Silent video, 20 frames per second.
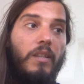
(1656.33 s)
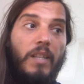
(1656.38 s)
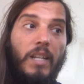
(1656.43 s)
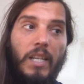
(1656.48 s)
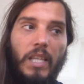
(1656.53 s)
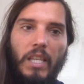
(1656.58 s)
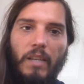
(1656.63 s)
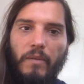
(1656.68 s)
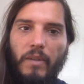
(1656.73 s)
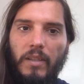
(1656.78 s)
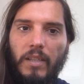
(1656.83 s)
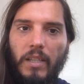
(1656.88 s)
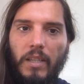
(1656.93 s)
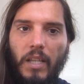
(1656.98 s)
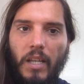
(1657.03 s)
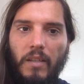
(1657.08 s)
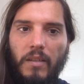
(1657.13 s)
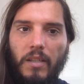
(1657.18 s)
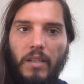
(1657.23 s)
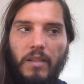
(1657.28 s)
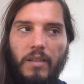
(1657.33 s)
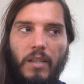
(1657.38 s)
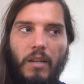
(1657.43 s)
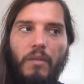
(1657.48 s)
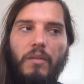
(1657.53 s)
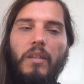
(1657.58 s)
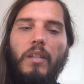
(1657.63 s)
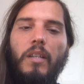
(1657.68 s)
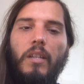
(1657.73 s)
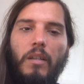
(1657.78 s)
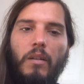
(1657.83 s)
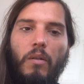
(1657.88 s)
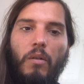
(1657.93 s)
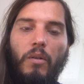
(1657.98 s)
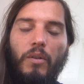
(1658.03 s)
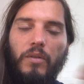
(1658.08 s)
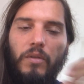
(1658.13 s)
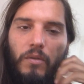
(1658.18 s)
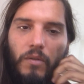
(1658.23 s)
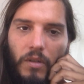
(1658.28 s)
then even the nonsense out there
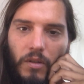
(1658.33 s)
also